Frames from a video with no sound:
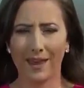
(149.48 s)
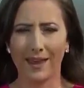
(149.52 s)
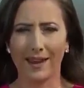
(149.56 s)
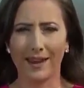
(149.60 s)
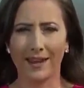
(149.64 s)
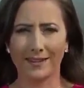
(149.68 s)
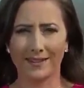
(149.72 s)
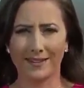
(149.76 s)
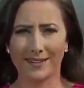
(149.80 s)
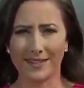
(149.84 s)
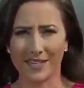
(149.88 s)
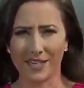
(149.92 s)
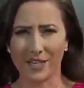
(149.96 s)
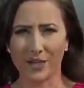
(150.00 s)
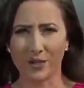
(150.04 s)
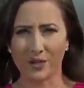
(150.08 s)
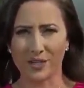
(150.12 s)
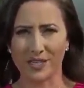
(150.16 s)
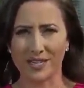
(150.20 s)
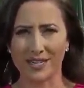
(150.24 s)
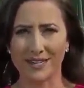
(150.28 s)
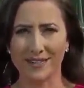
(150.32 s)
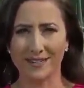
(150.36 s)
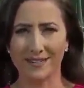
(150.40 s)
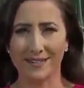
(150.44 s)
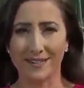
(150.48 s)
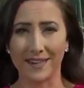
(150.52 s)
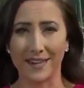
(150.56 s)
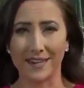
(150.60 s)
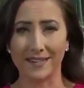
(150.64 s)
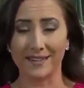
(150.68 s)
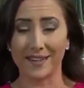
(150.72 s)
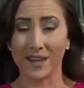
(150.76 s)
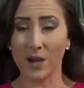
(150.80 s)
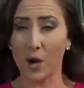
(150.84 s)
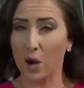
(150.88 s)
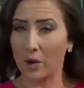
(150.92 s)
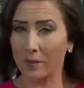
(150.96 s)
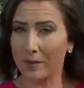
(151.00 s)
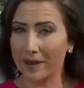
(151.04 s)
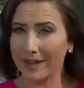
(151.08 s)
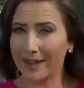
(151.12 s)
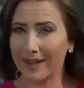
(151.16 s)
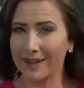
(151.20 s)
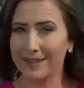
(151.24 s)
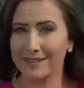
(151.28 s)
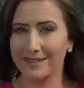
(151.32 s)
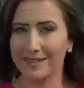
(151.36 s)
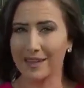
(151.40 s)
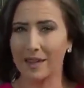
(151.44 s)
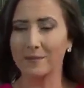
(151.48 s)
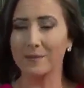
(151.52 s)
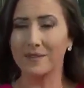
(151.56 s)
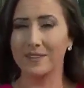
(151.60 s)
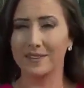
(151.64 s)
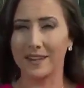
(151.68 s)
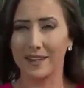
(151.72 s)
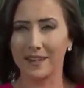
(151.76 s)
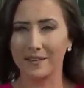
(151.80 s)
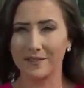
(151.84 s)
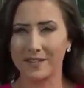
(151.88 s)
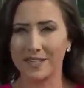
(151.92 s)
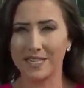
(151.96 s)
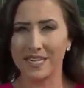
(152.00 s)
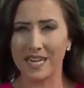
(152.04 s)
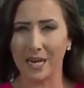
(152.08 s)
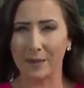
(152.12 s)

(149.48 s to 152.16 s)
NSCDOT says they are making some safety